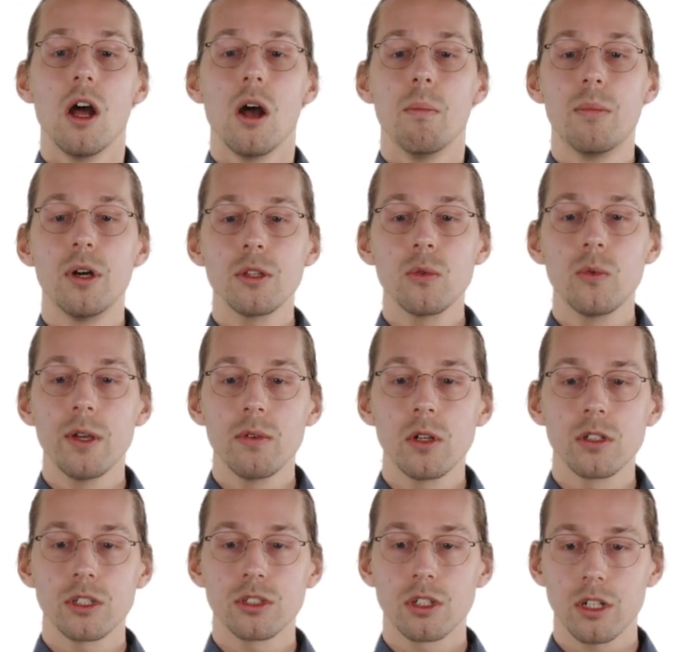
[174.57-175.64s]
But we will
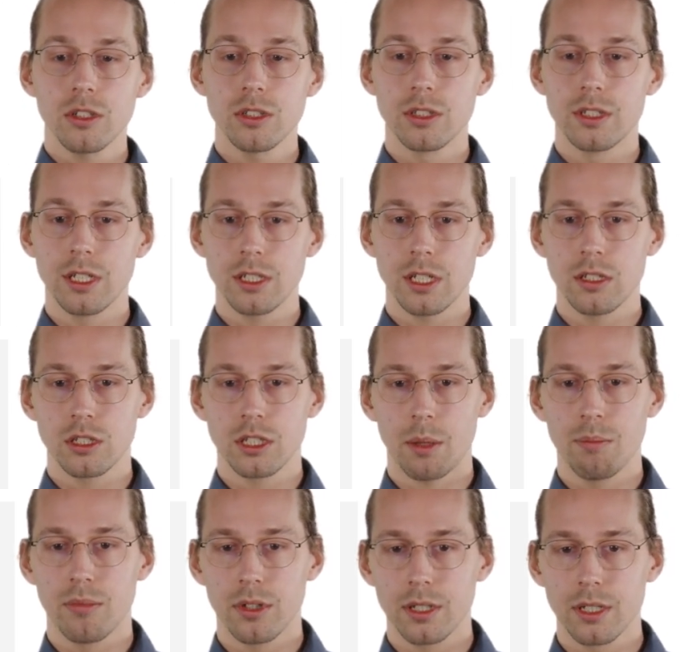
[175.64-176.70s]
discuss this in a
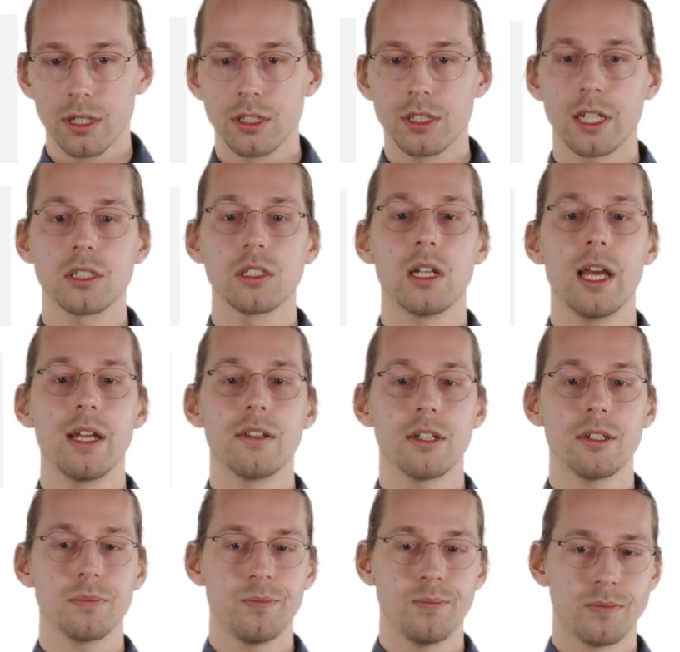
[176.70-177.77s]
separate section later.
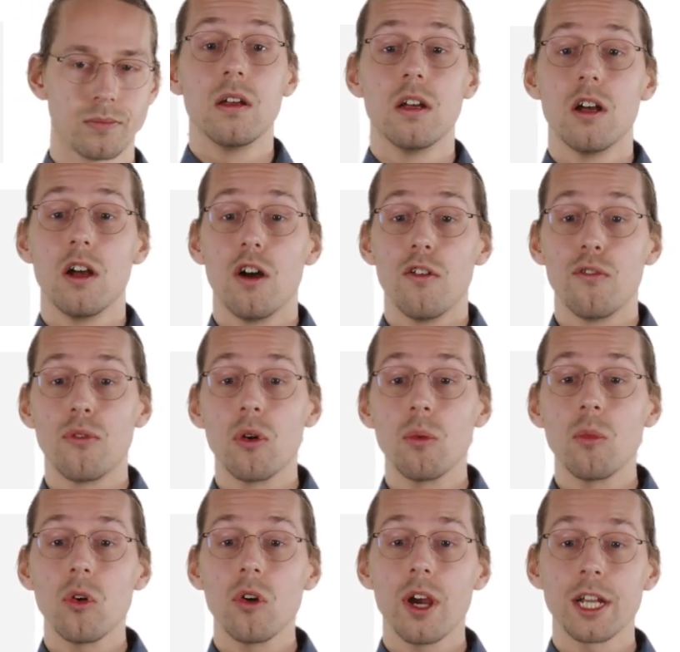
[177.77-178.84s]
For
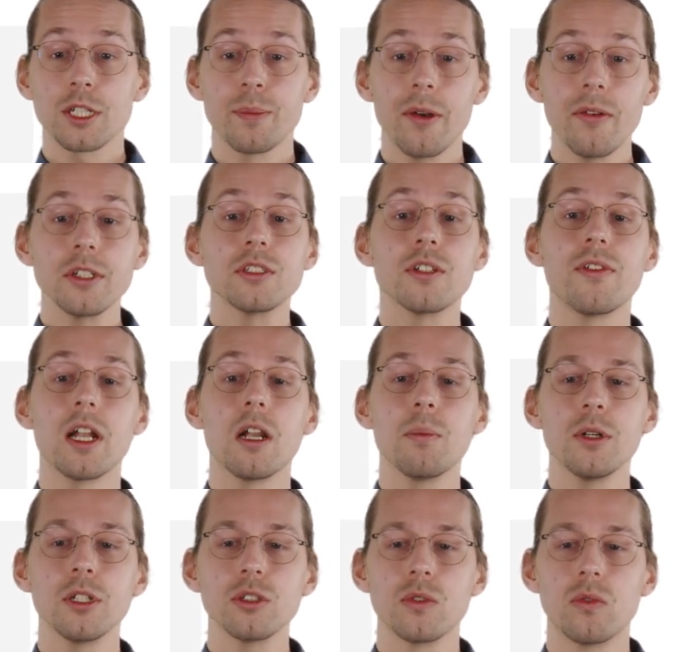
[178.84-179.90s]
more experienced
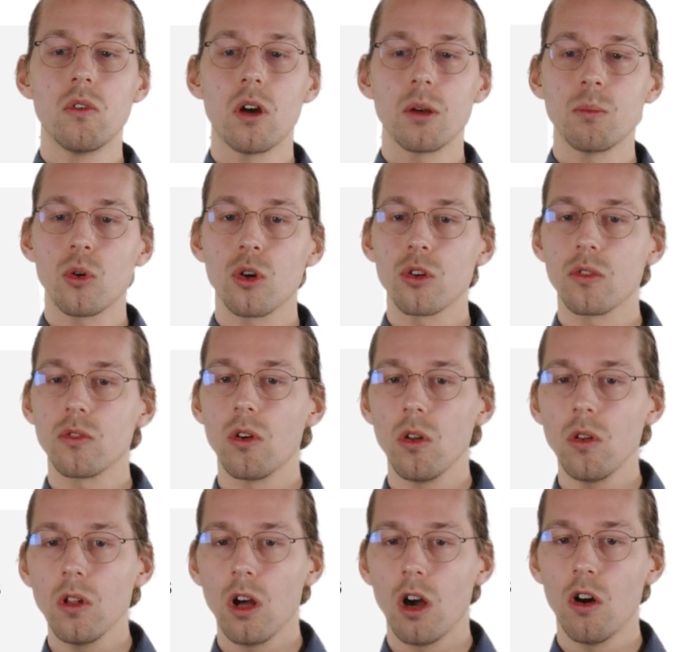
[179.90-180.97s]
developers who more
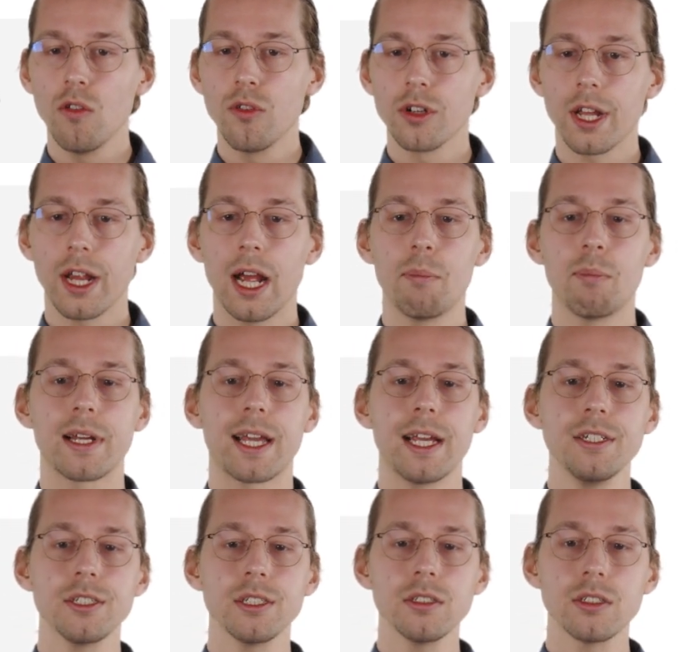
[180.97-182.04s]
control over their
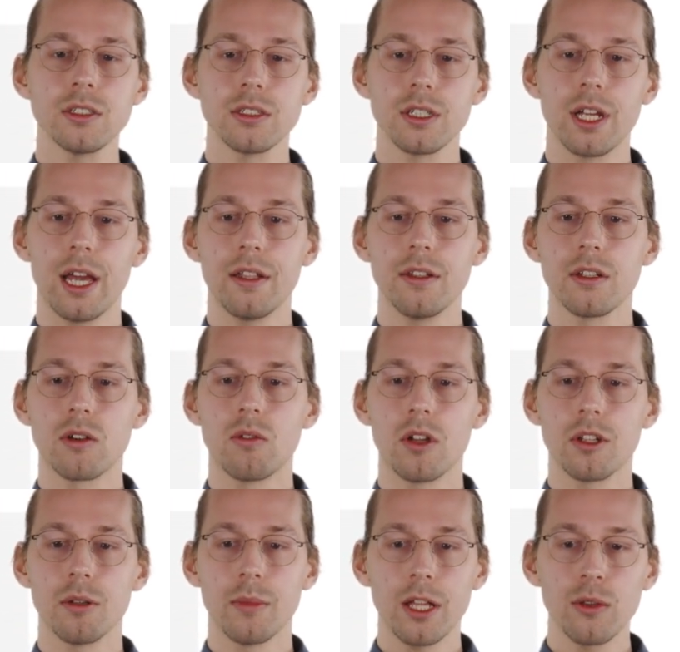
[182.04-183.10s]
applications and the
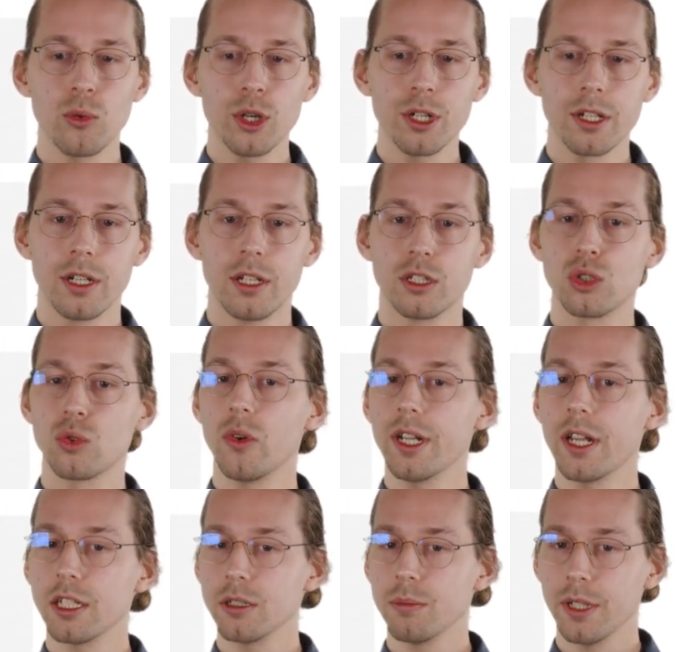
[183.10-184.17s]
quantum network,
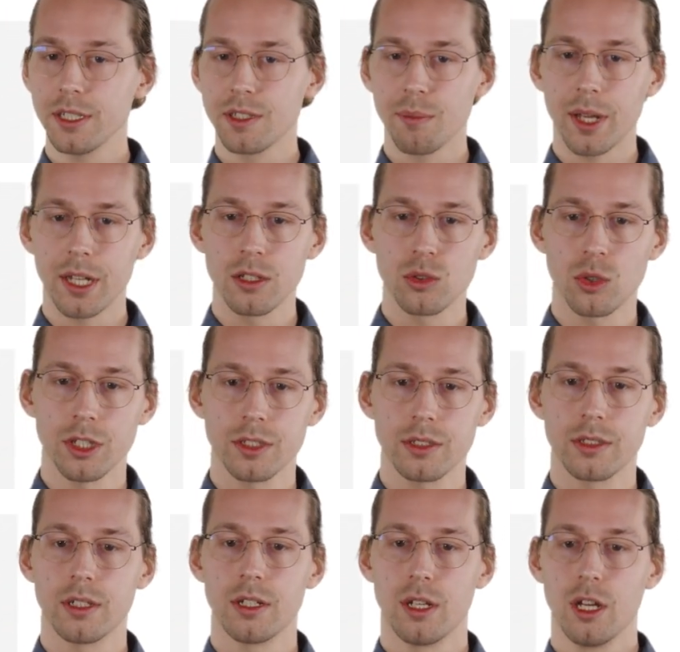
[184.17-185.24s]
SquidAsm is the better choice.
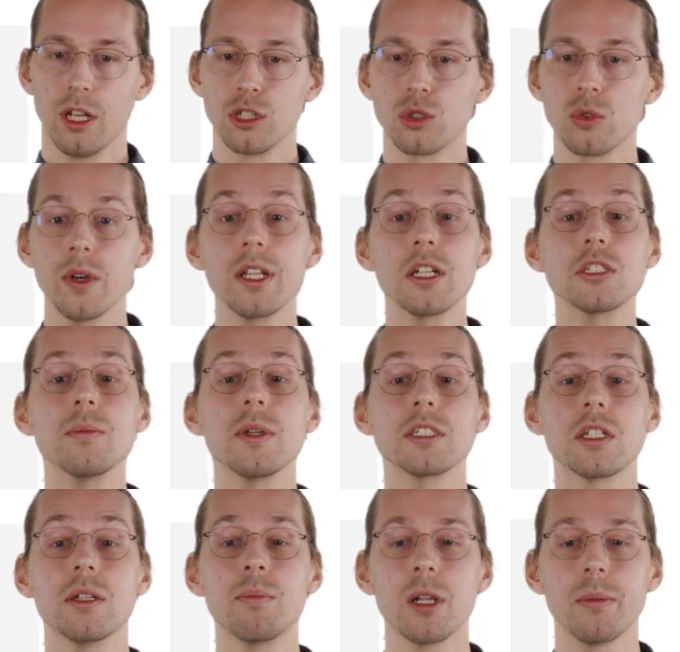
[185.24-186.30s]
SquidAsm has
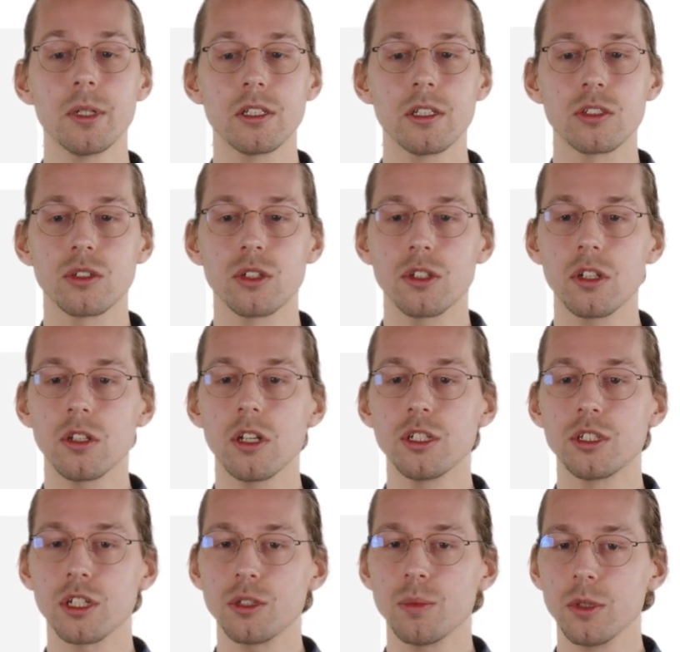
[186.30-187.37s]
implemented certain
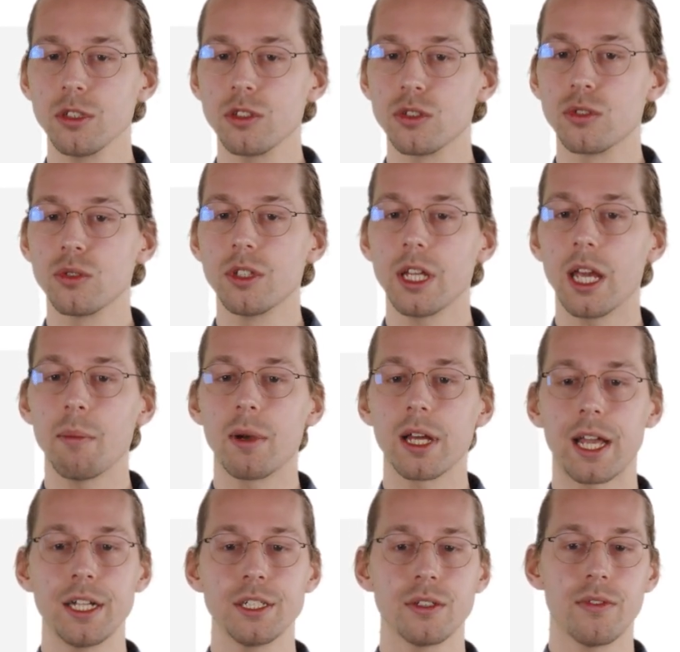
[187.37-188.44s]
adjustments to the
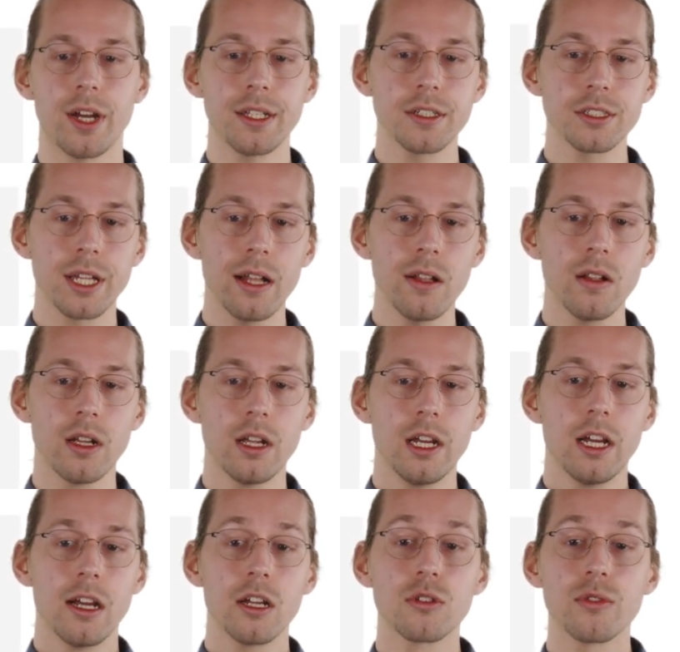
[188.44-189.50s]
application writing style,
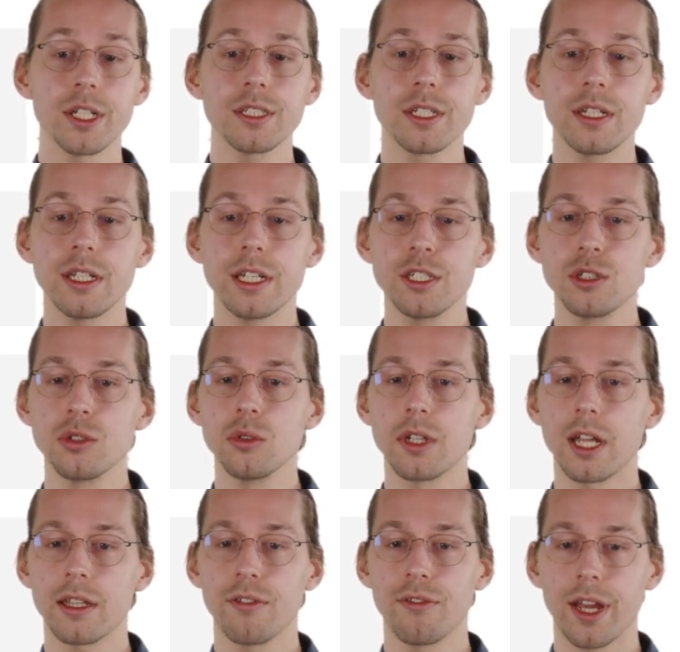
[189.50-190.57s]
addressing an issue
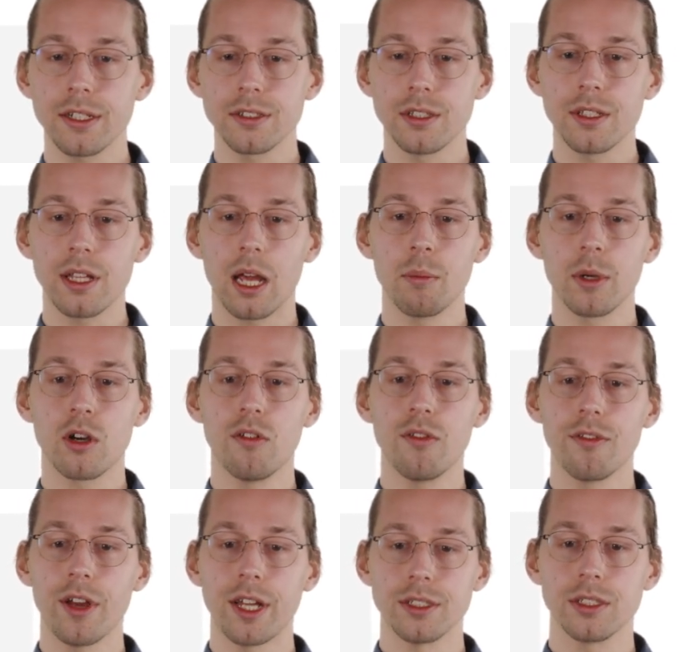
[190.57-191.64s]
that affects the timing of
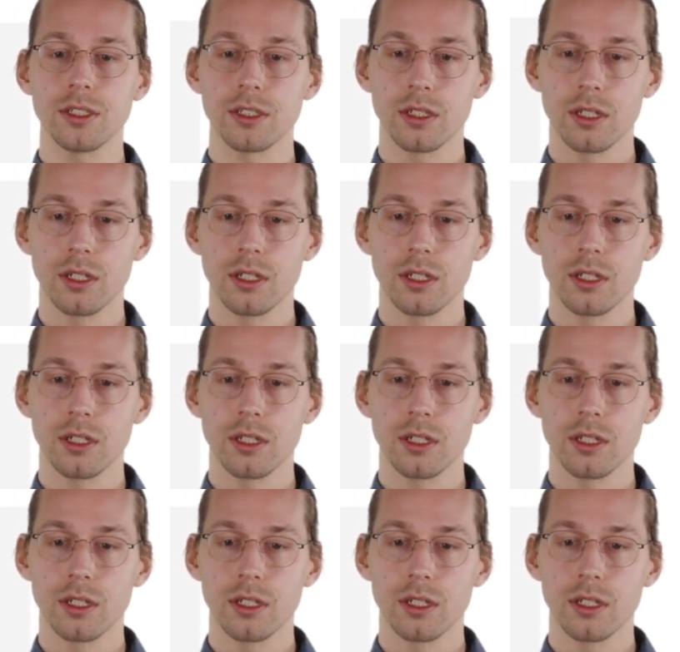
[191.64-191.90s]
events.